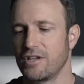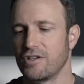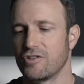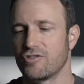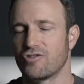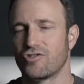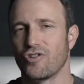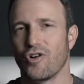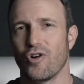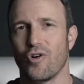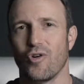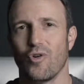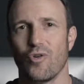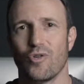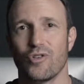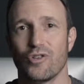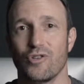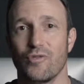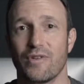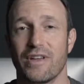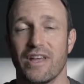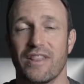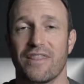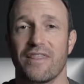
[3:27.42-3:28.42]
So
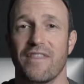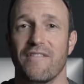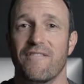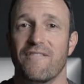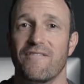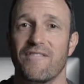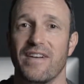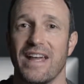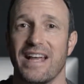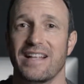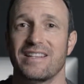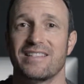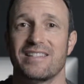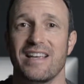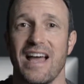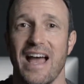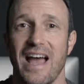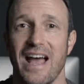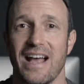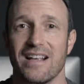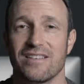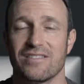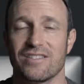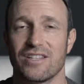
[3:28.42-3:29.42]
you get the
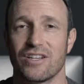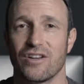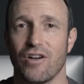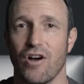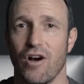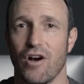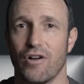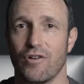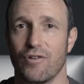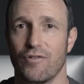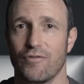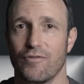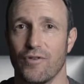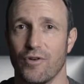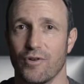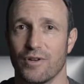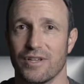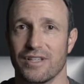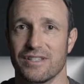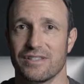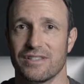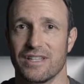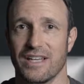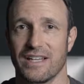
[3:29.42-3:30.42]
fantastic
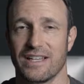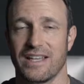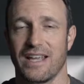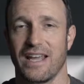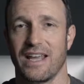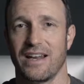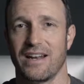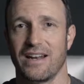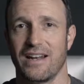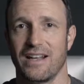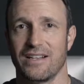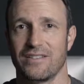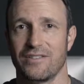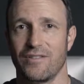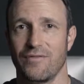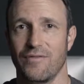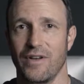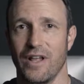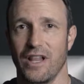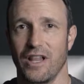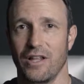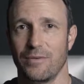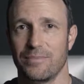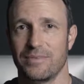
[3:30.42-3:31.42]
autofocus that Canon has
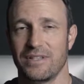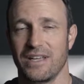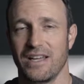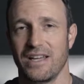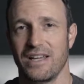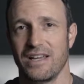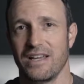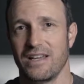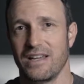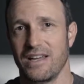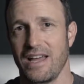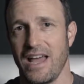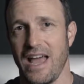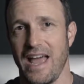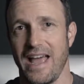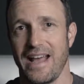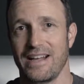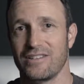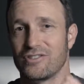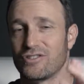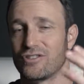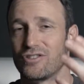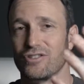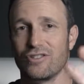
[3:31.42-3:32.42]
developed,
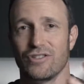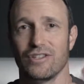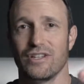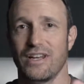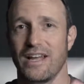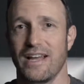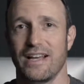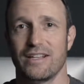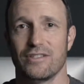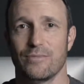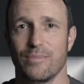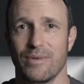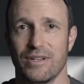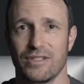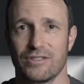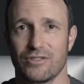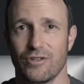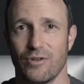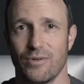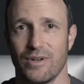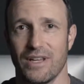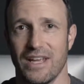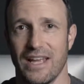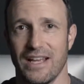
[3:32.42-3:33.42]
as good as my
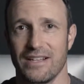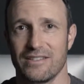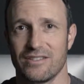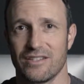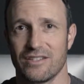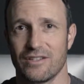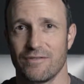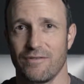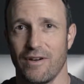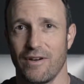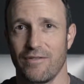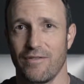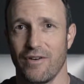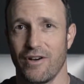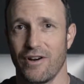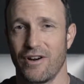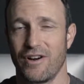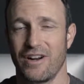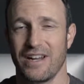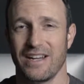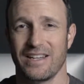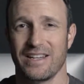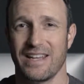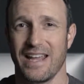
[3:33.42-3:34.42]
Sony
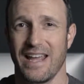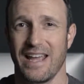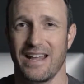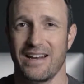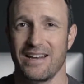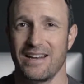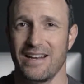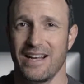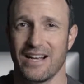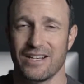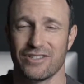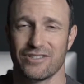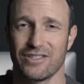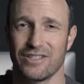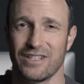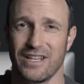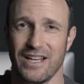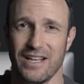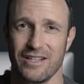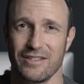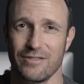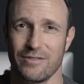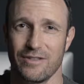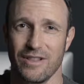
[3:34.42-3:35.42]
a6500, and Canon actually
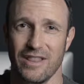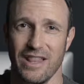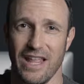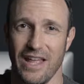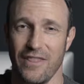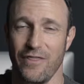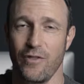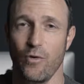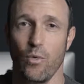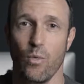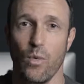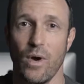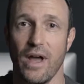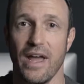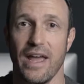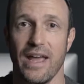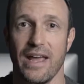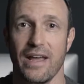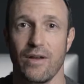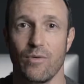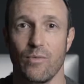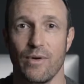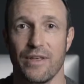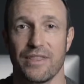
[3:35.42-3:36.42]
has led the
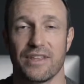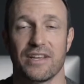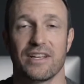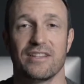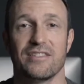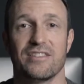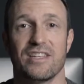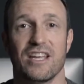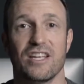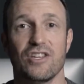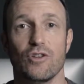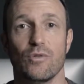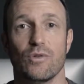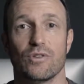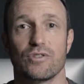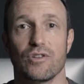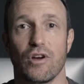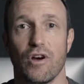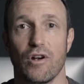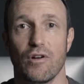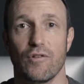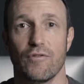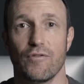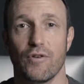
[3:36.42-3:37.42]
way with continuous
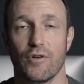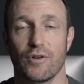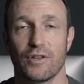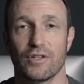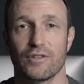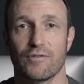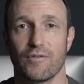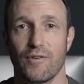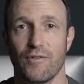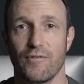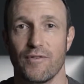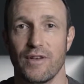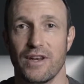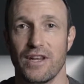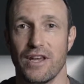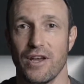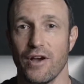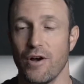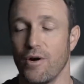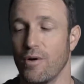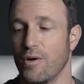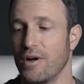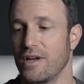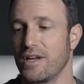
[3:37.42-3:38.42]
autofocus for
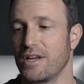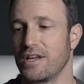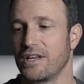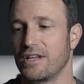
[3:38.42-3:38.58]
video.